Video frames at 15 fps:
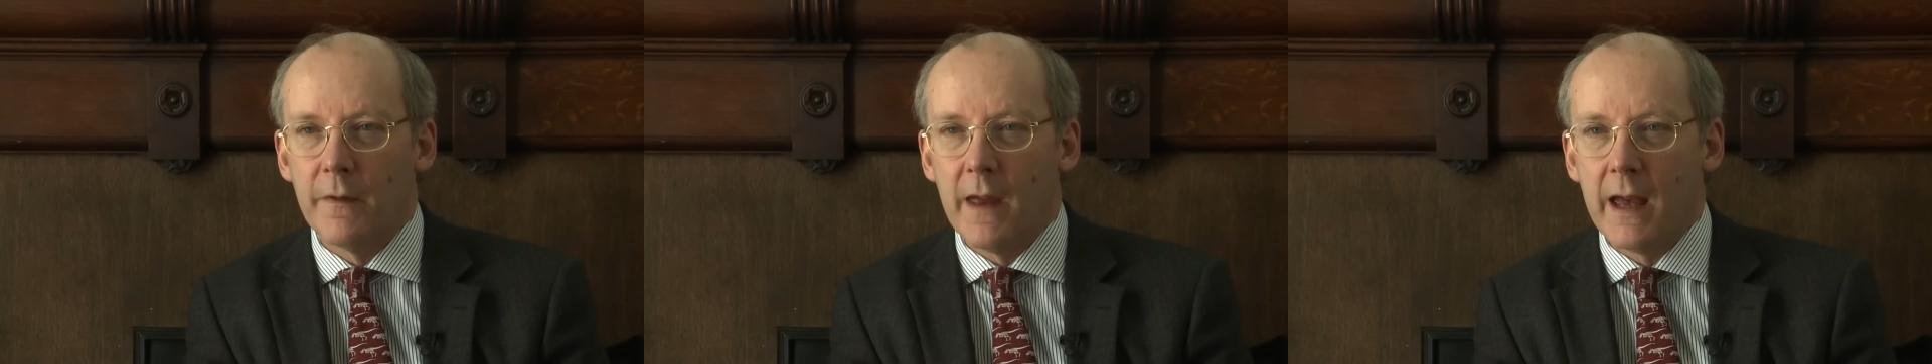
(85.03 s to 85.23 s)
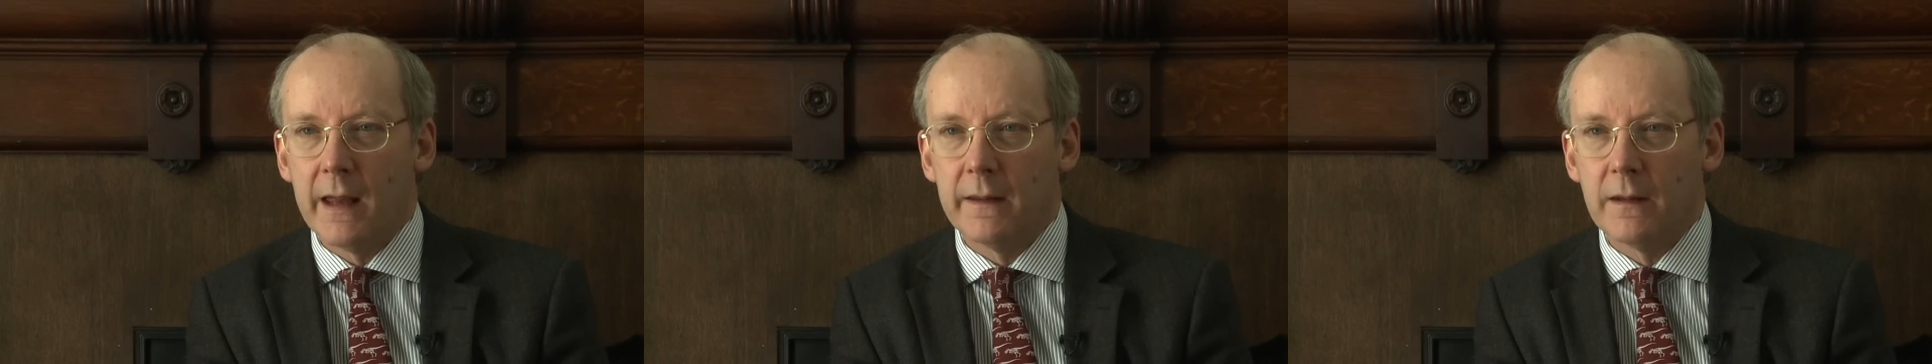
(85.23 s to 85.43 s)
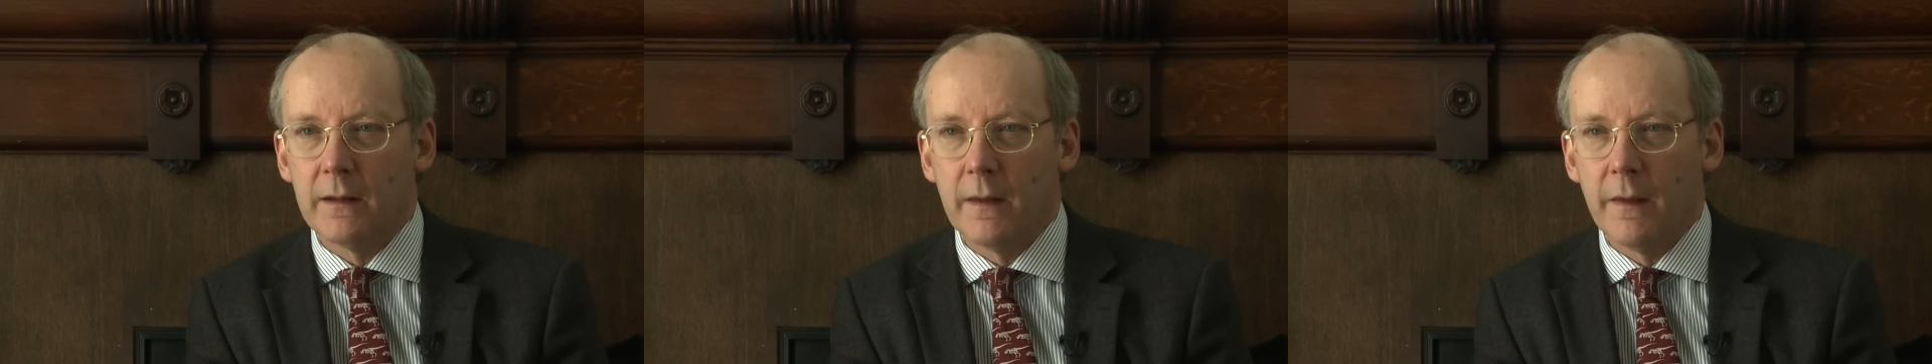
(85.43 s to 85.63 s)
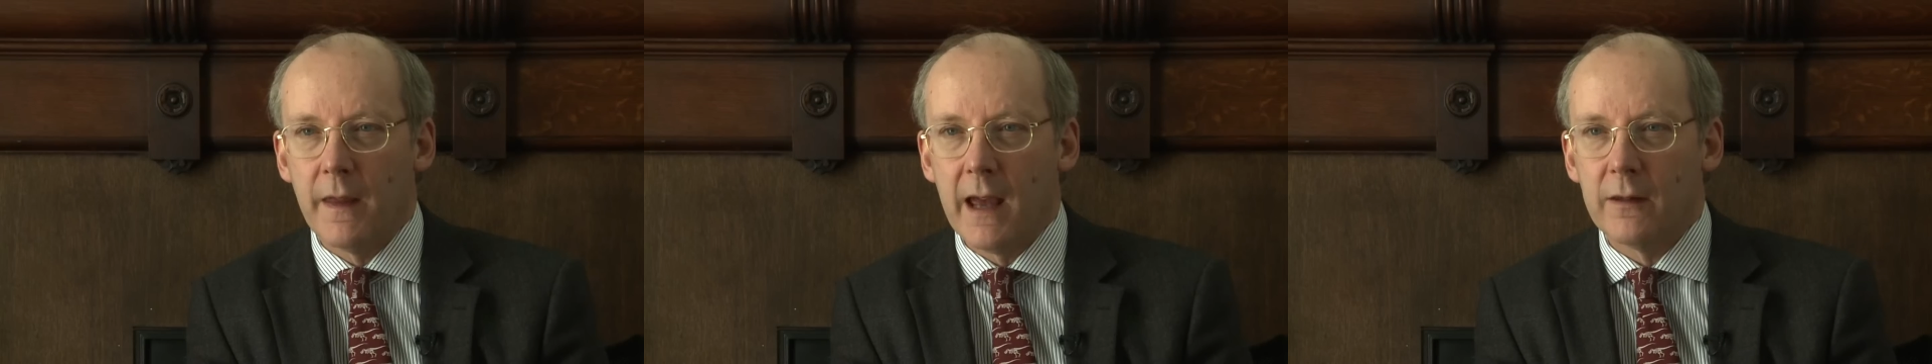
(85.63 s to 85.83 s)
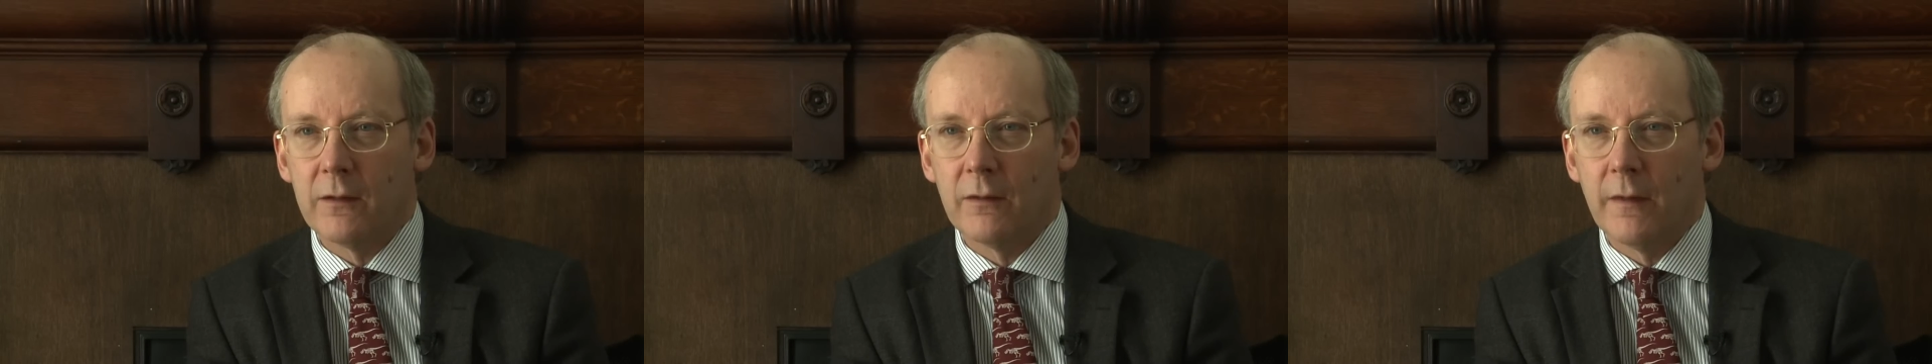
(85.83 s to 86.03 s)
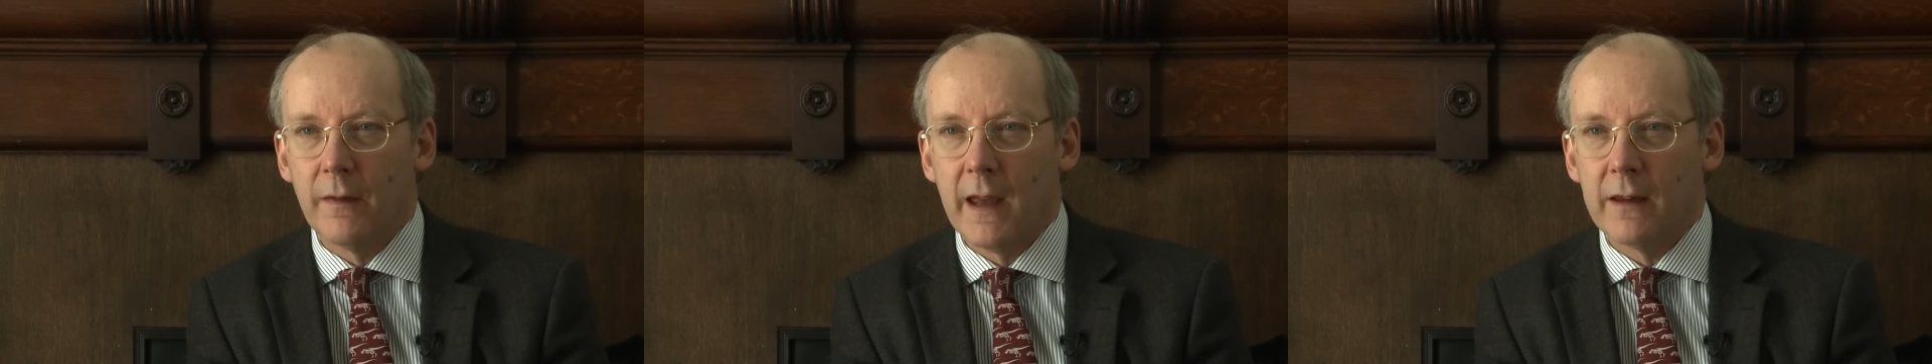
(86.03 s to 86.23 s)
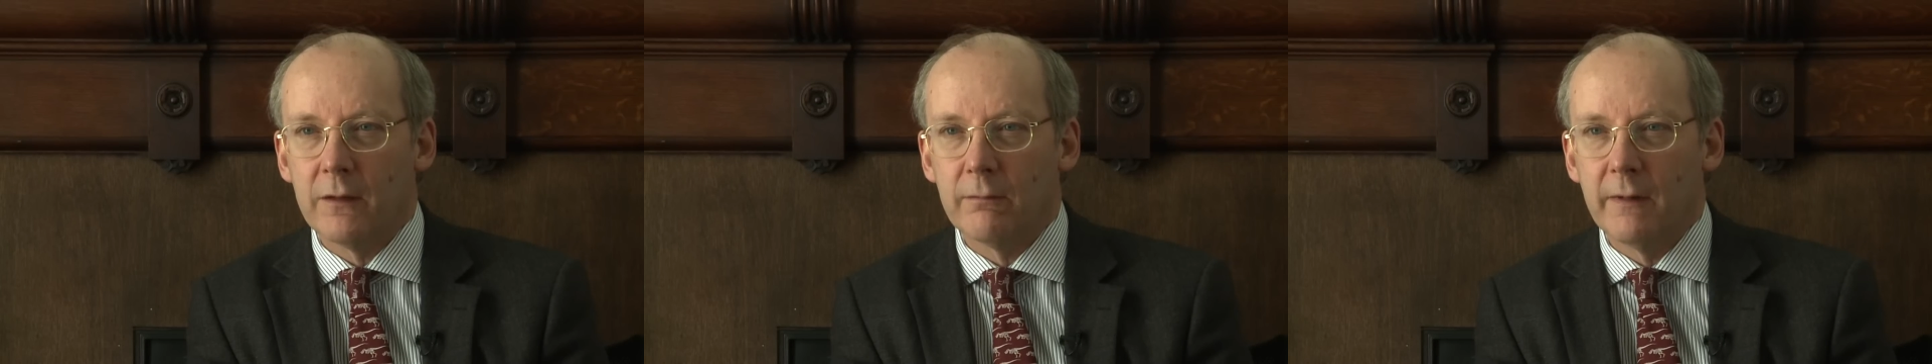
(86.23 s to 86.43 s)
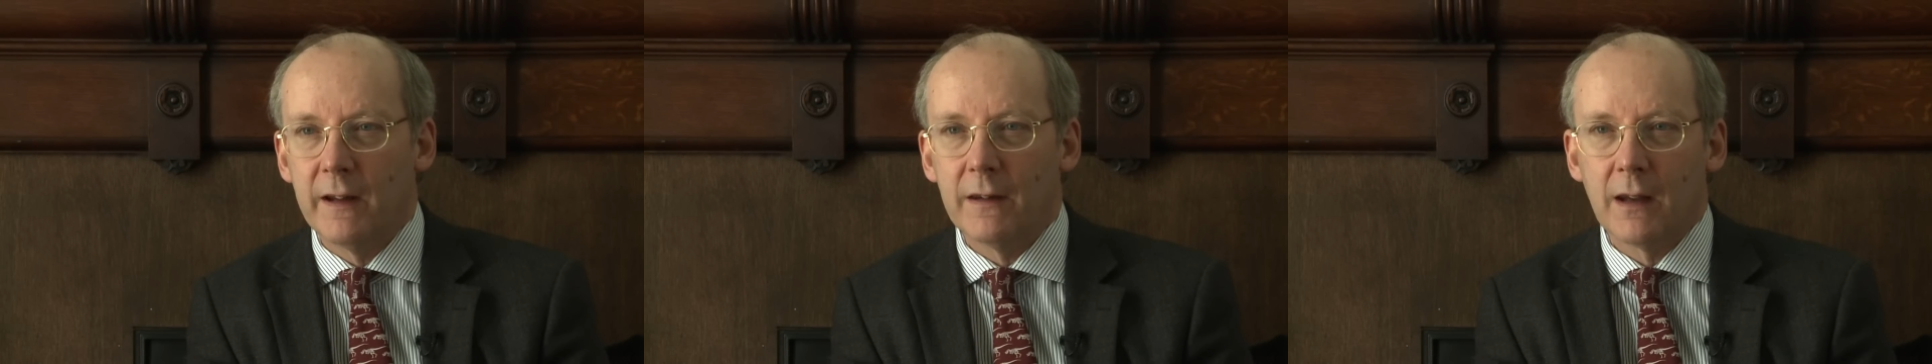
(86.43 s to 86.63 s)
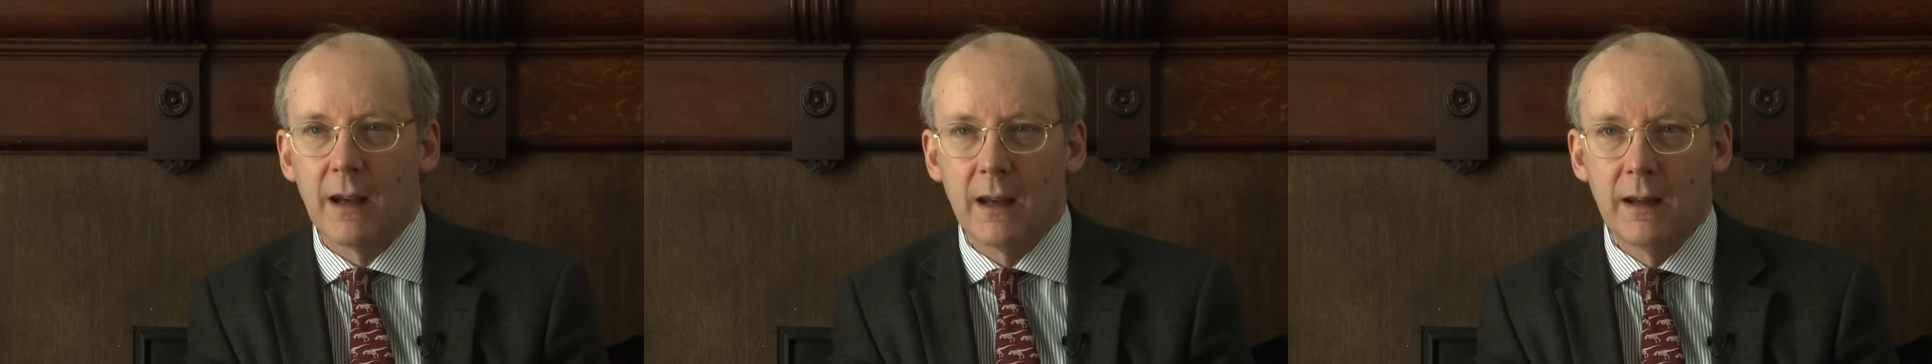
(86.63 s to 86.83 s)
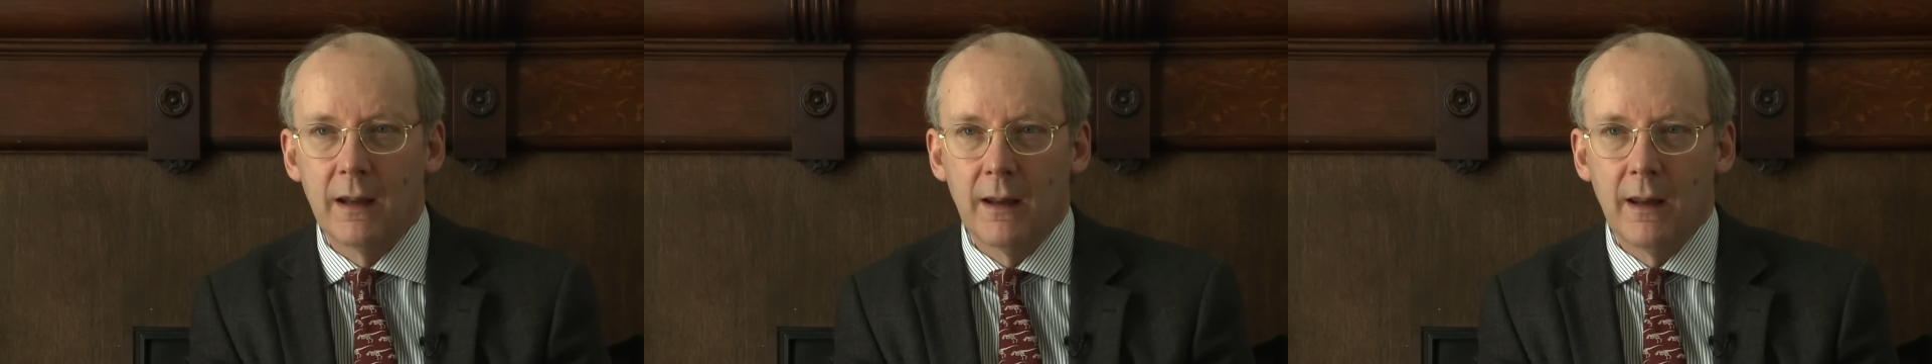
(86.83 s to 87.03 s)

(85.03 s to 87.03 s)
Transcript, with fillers: that's, that's, that's risky.